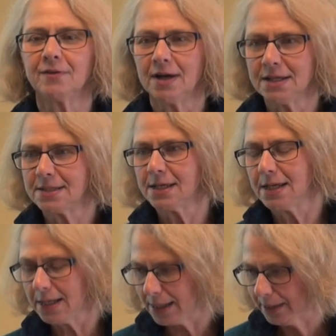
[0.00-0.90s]
if I
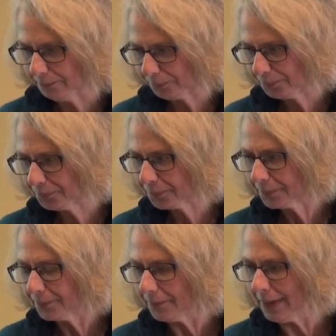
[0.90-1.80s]
say,
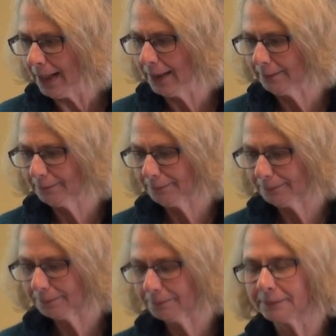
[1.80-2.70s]
um,
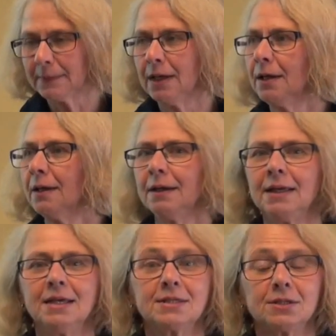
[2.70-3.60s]

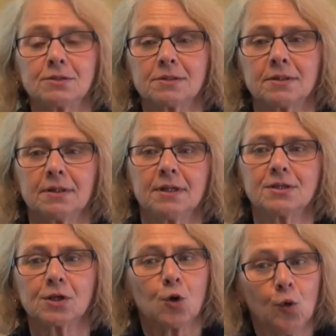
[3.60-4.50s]
is, it,
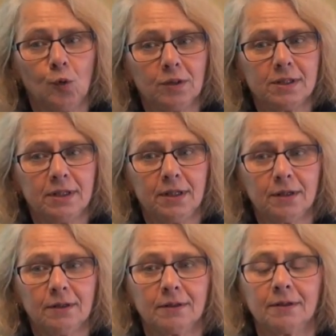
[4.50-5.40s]
is it cold in
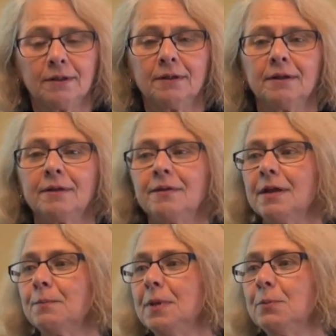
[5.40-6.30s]
here?
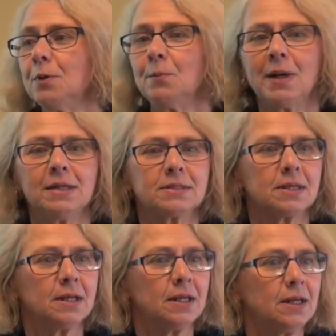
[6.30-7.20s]
Then people might
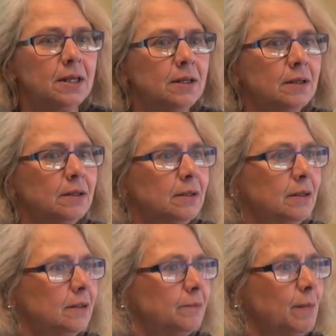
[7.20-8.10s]
say,
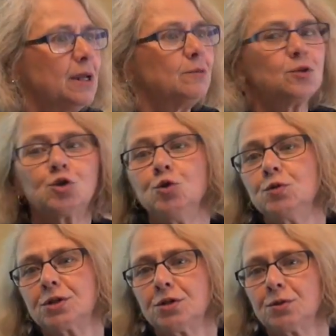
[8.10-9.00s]
might
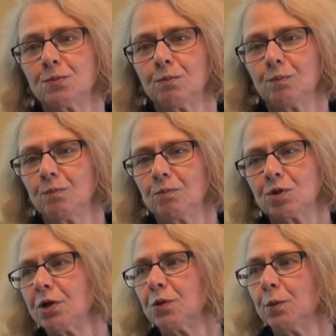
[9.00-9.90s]
choose to
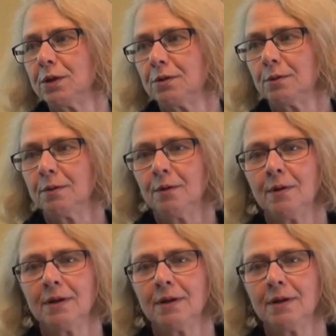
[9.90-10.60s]
shut the window.